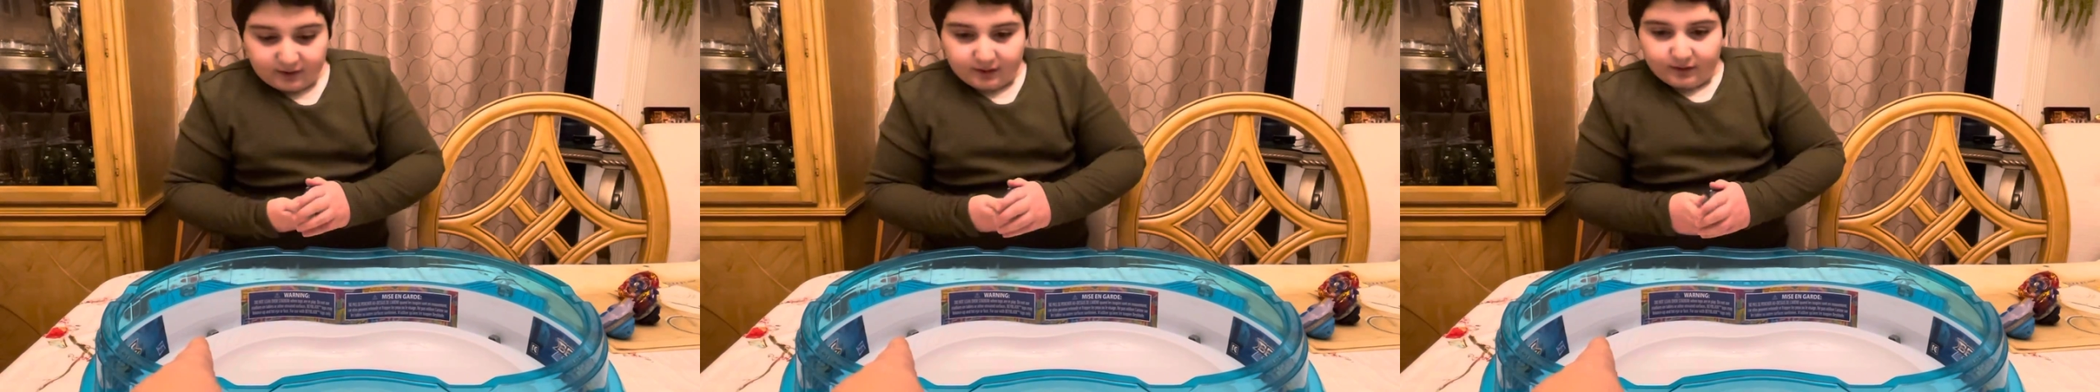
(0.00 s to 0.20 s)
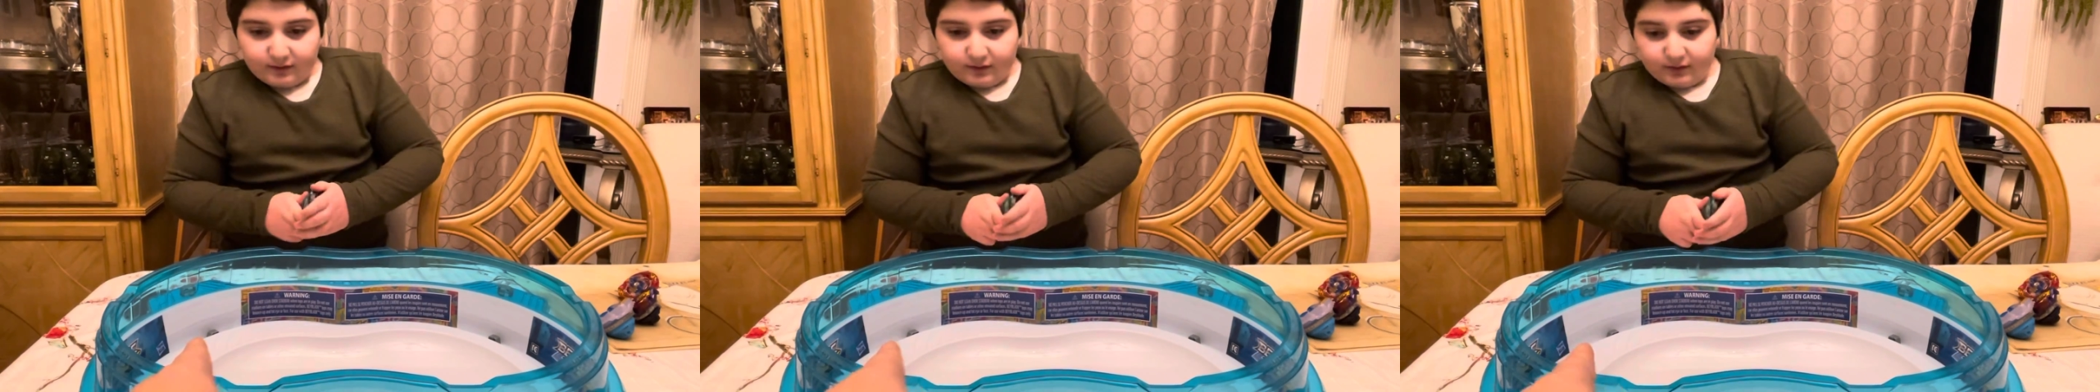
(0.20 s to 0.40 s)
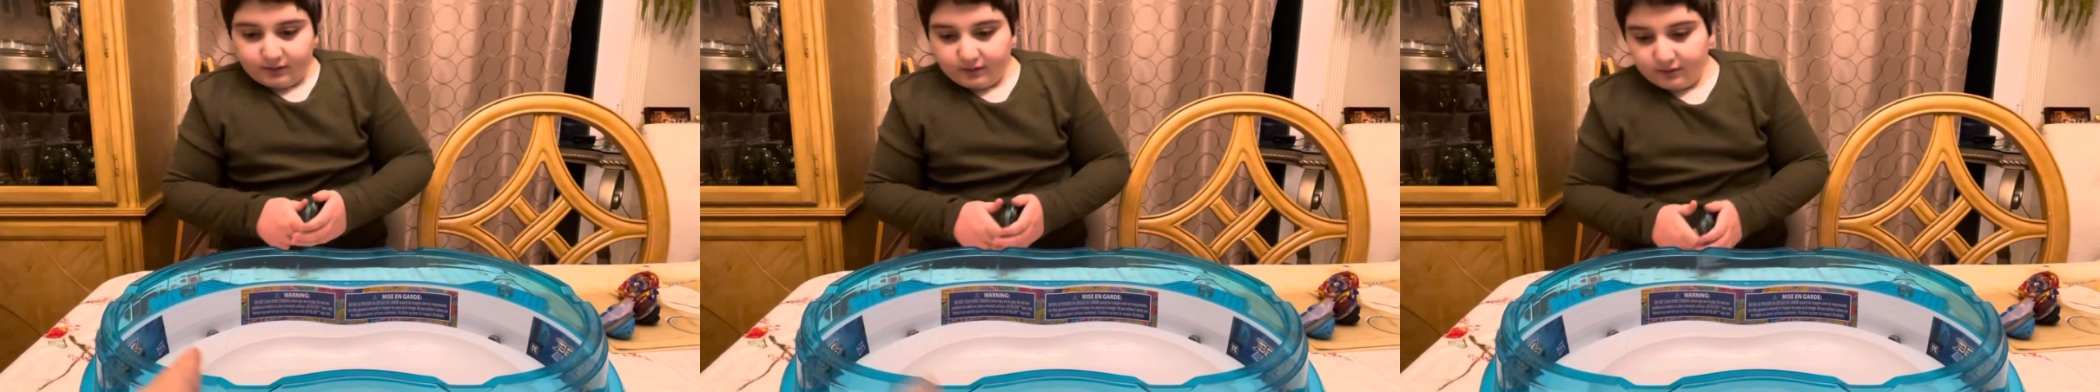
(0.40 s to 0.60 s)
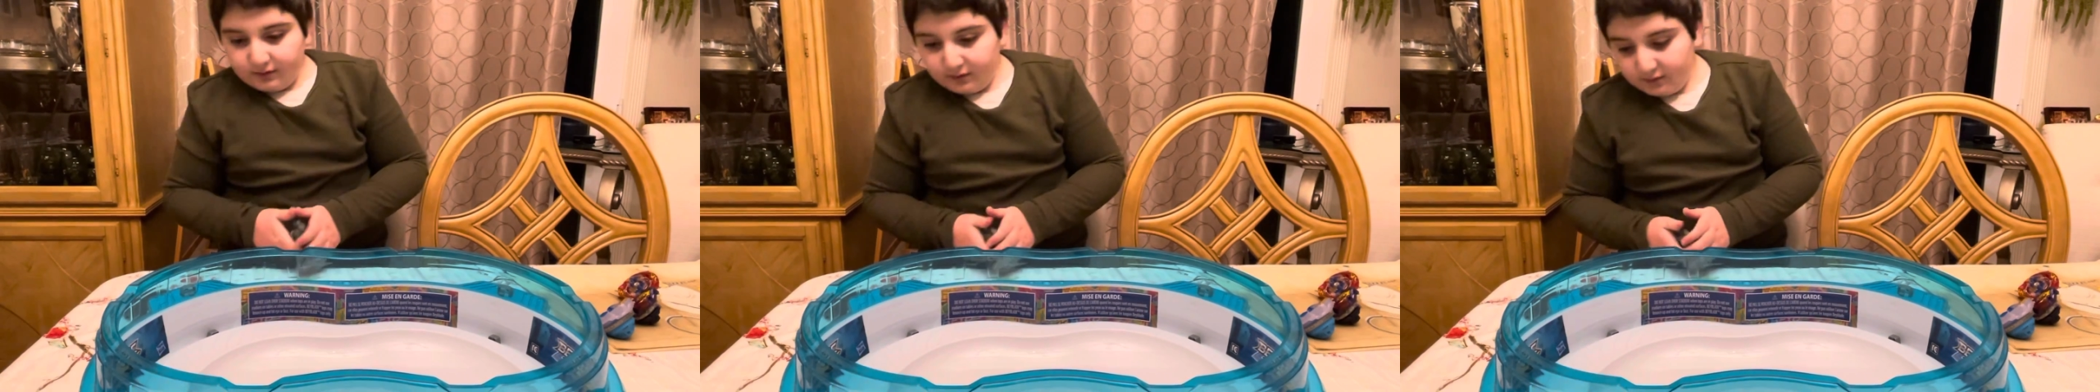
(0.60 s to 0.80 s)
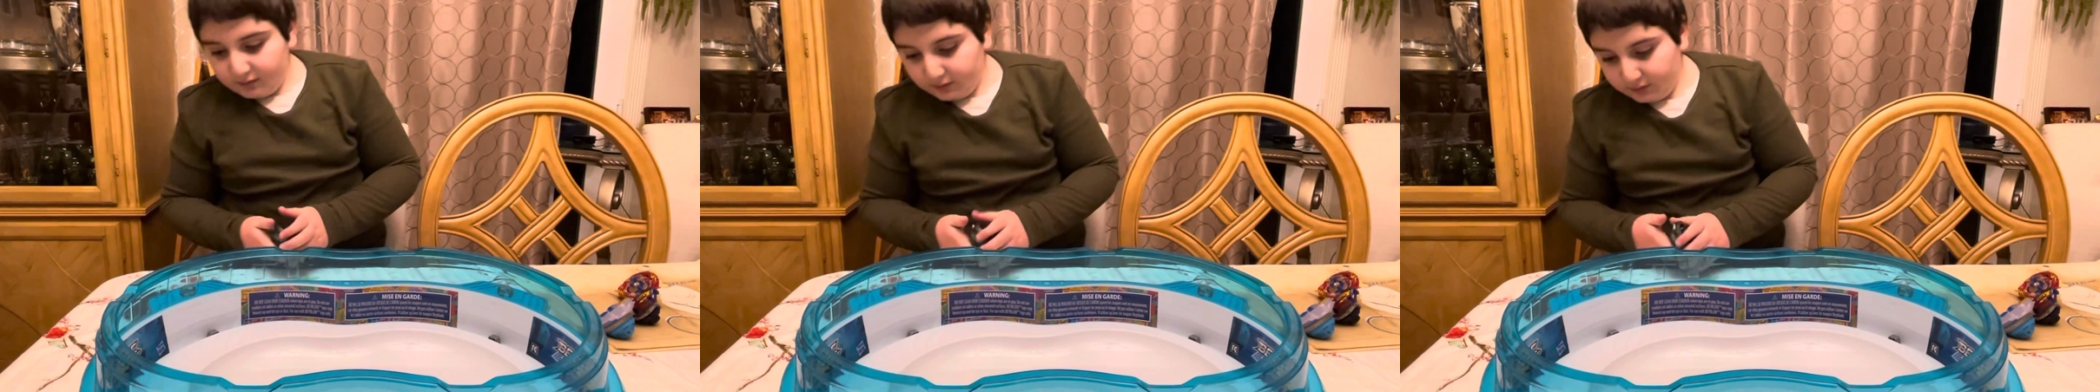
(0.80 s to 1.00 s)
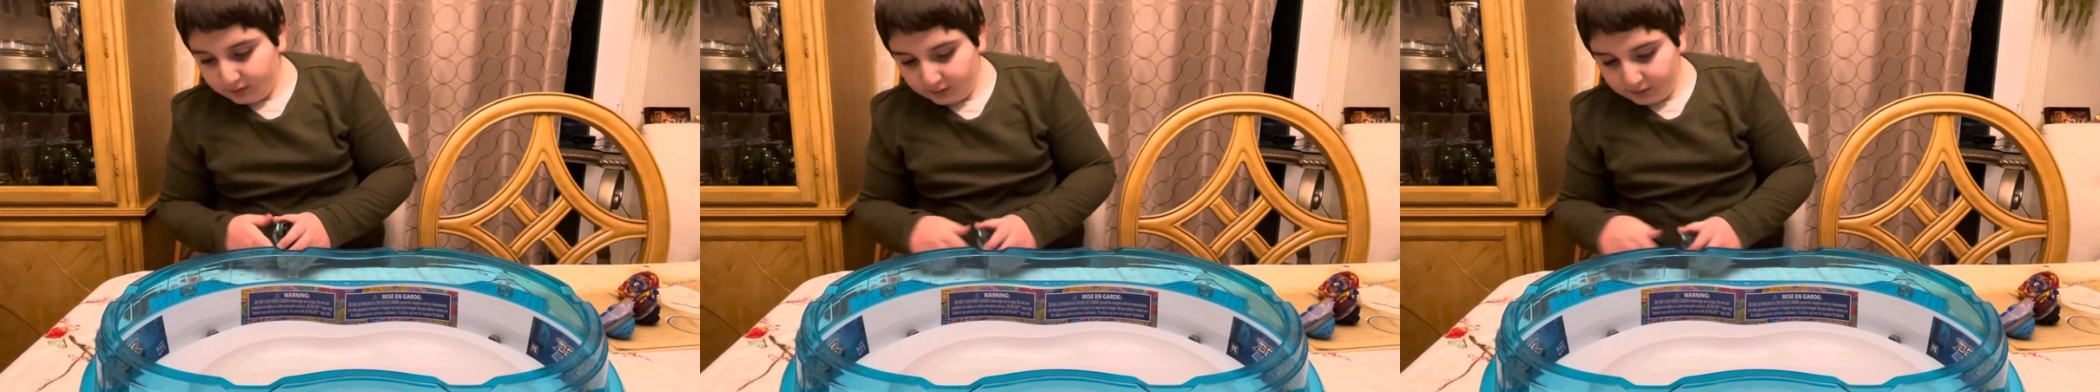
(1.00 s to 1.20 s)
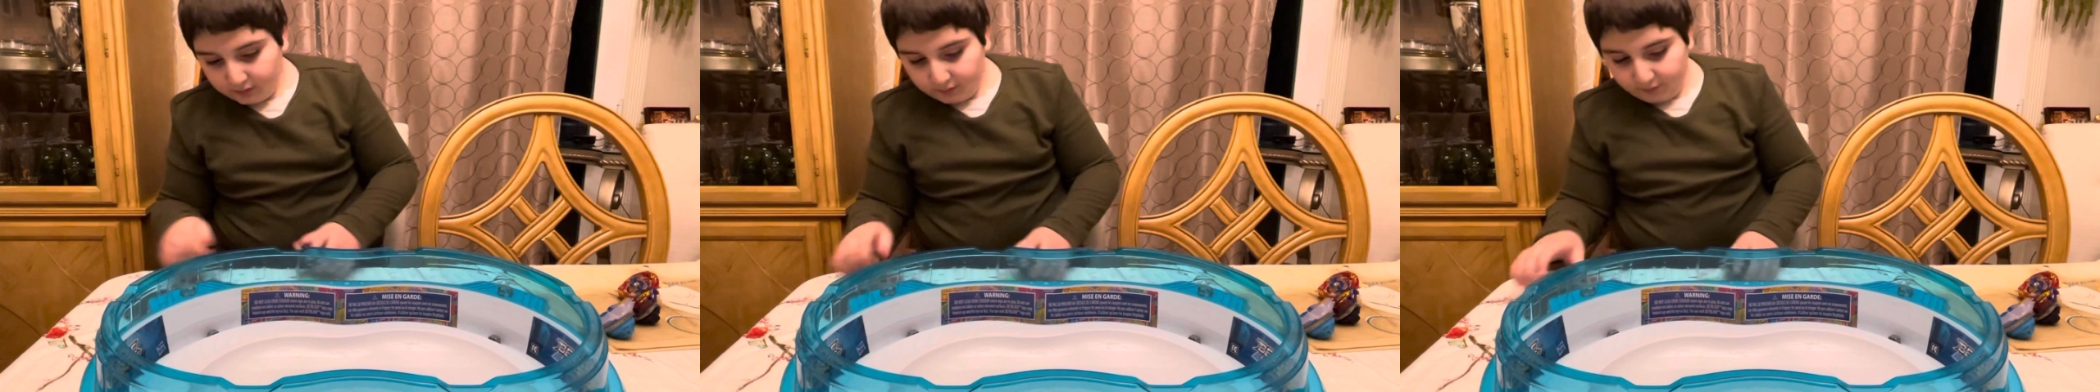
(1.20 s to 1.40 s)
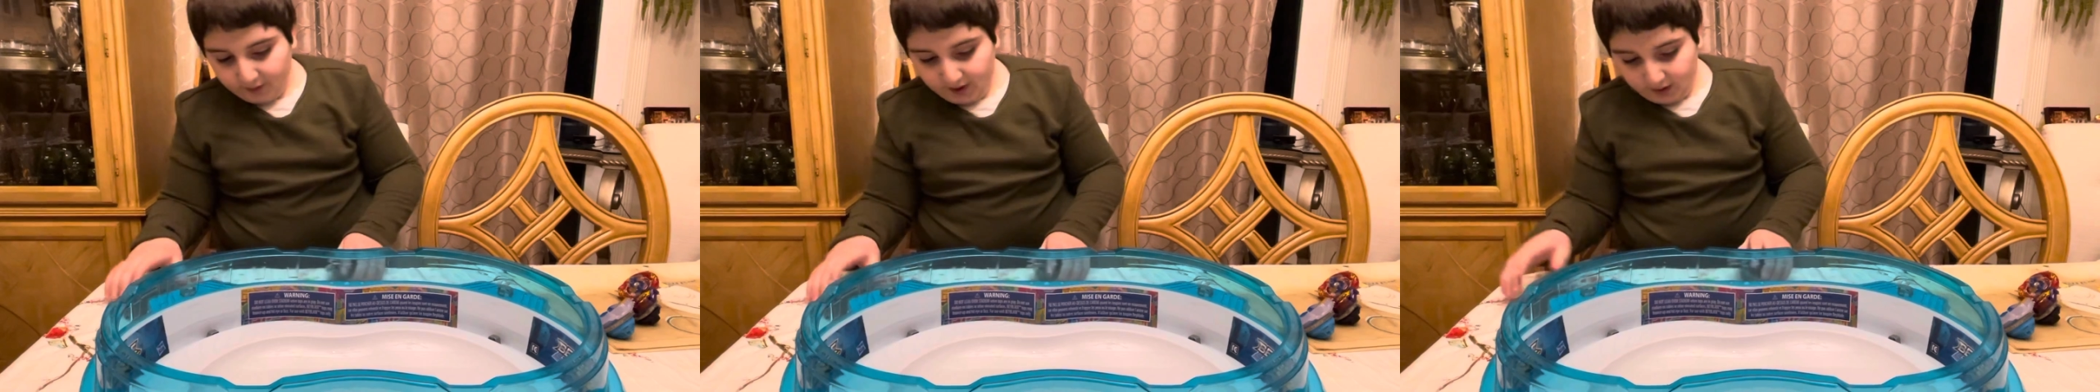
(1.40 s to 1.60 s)
piece in there.
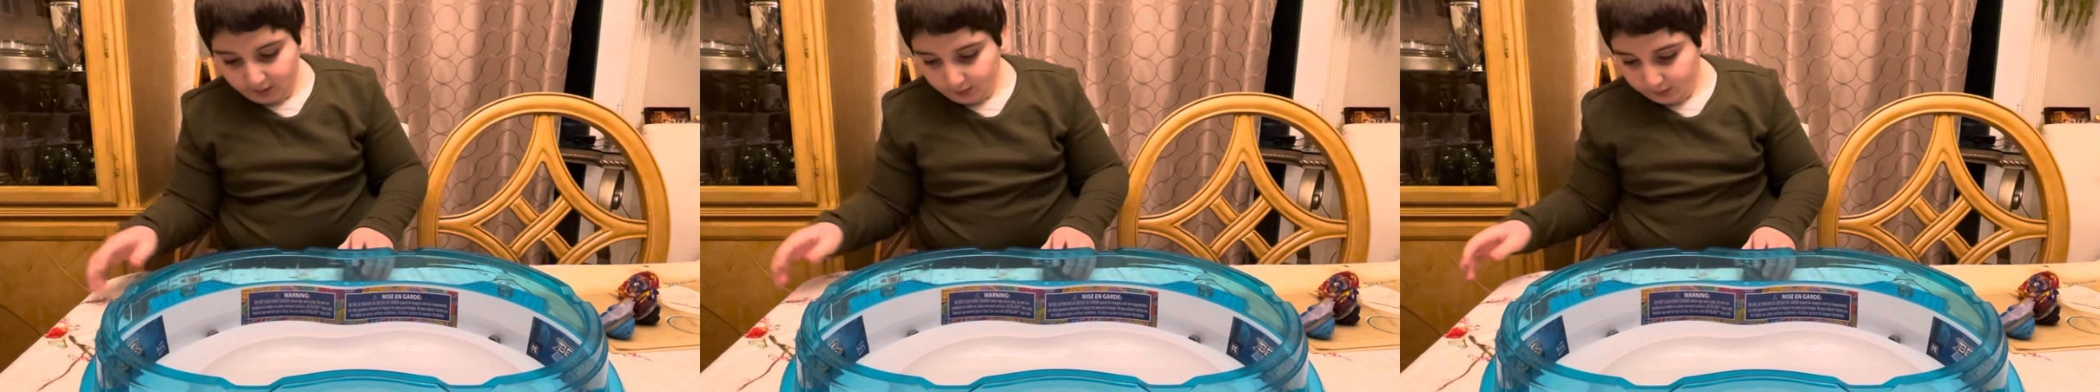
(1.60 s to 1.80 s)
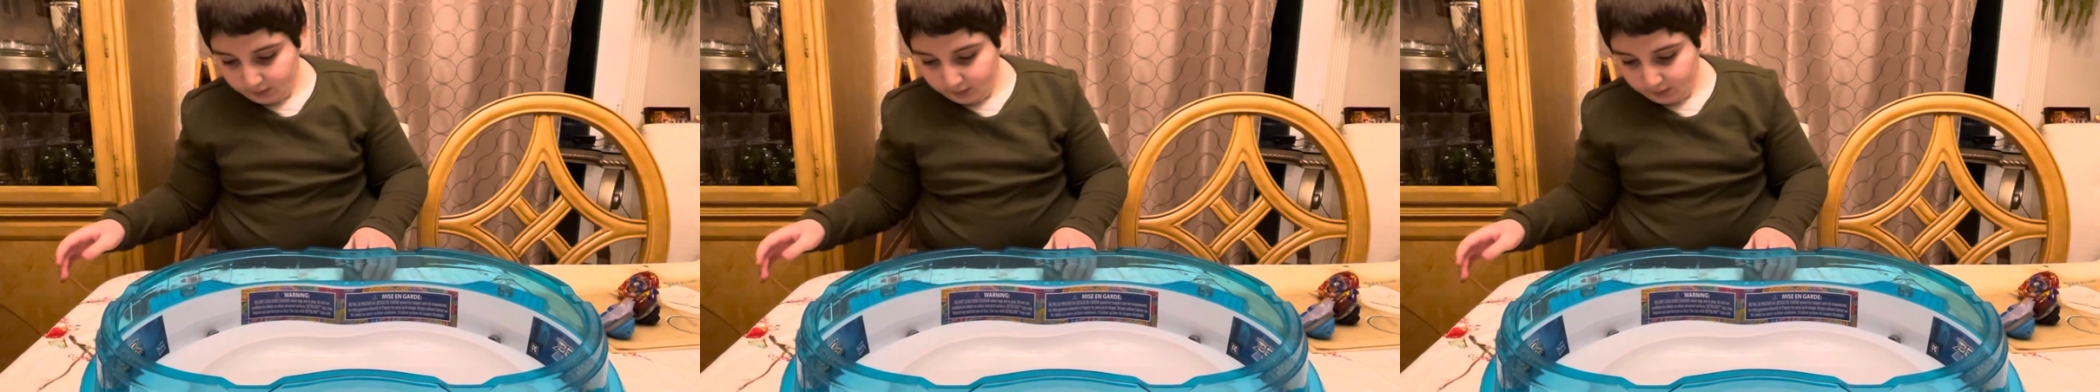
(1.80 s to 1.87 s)
Where?